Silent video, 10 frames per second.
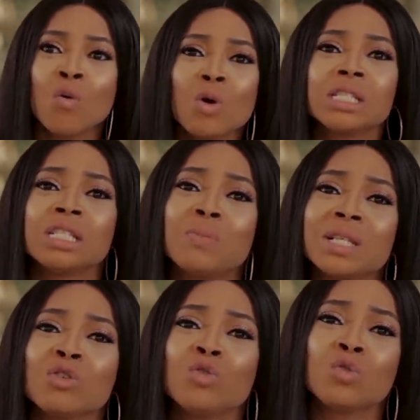What is this
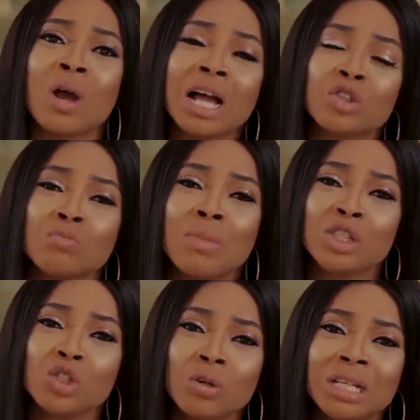person going to add to
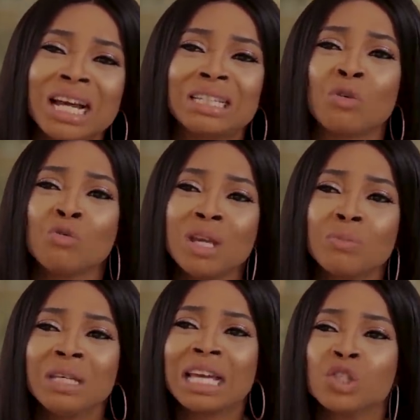my journey now that will
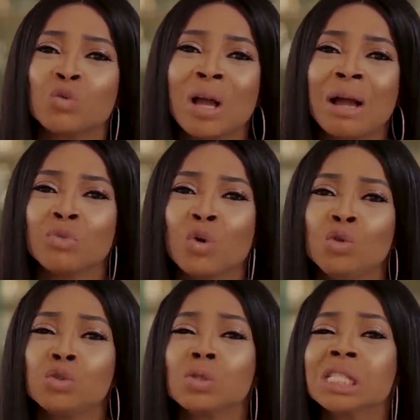make me get to where I'm
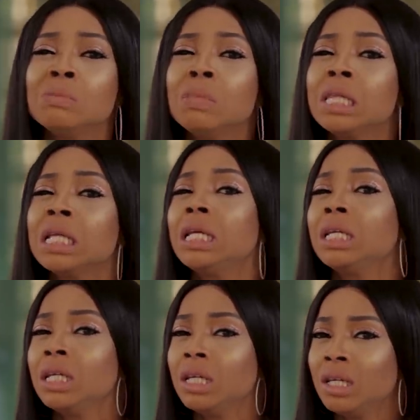going to
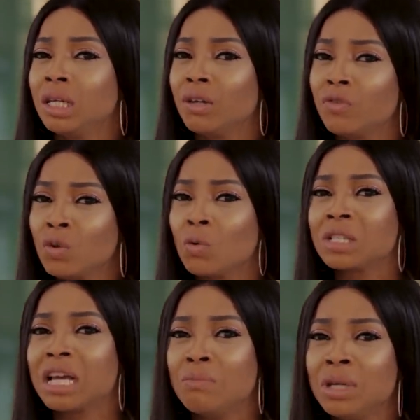smoothly? If you know
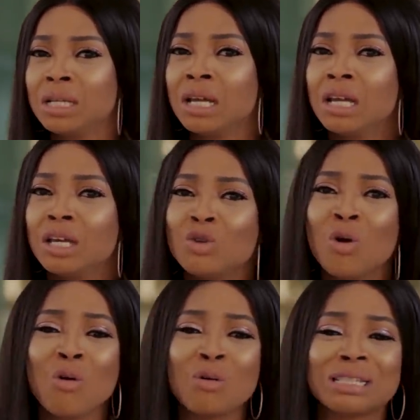what I mean. Don't
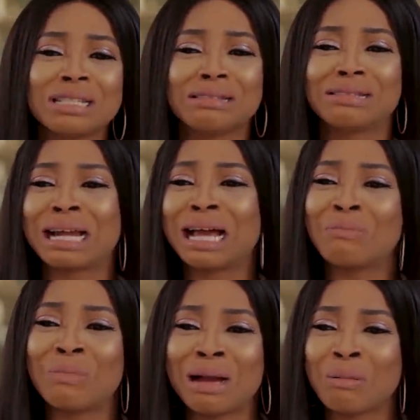all this
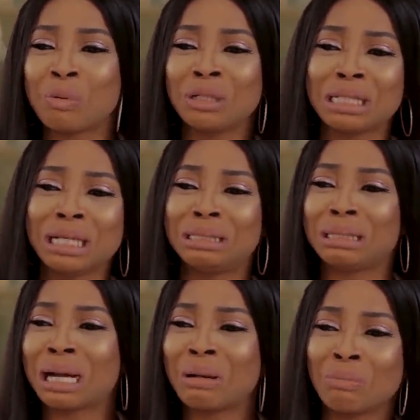drama, pointless
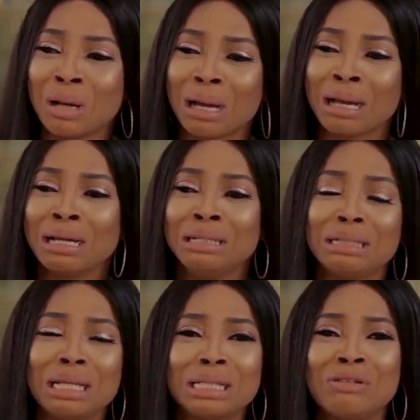drama,
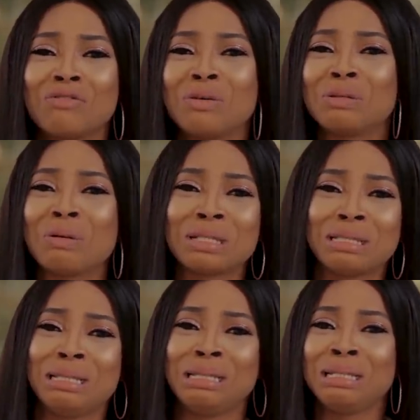dating for
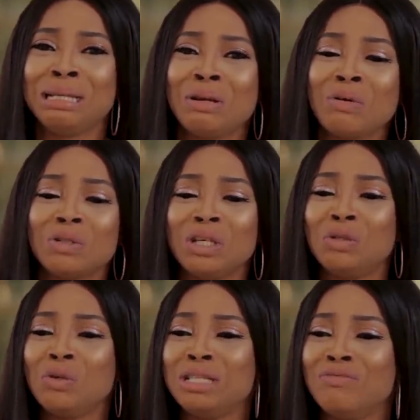nothing. All they
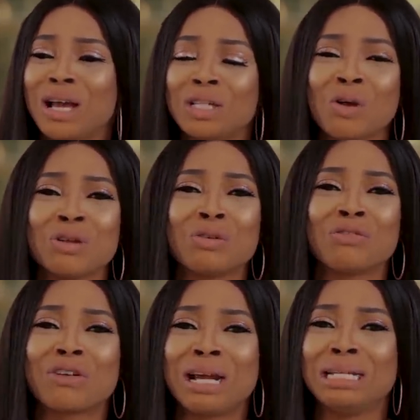do is invite you out
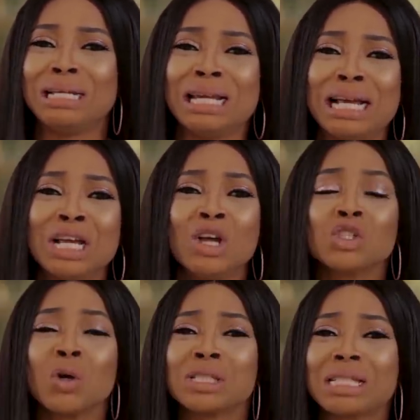on Friday night.
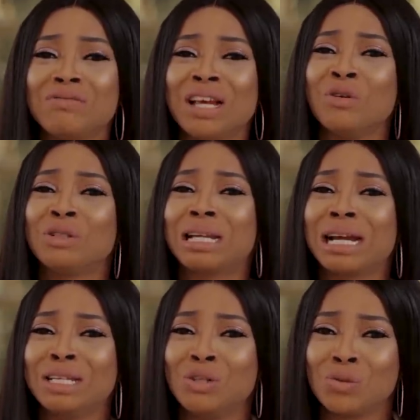Church said they're not
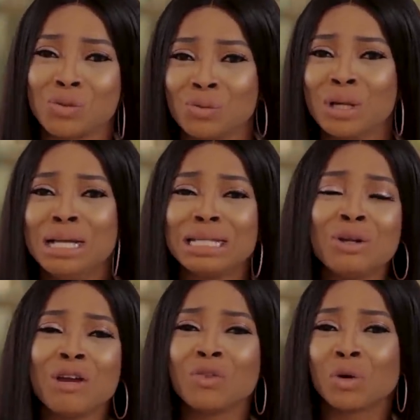dragging you to. They're
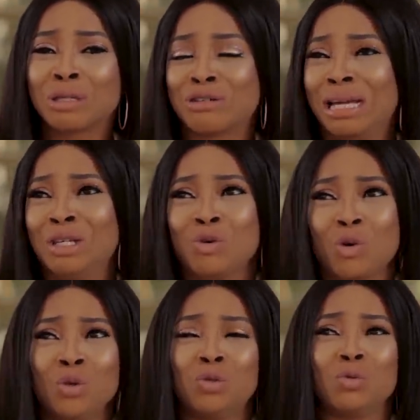not even dragging you
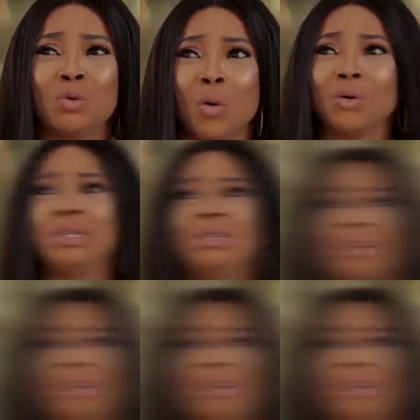close to God.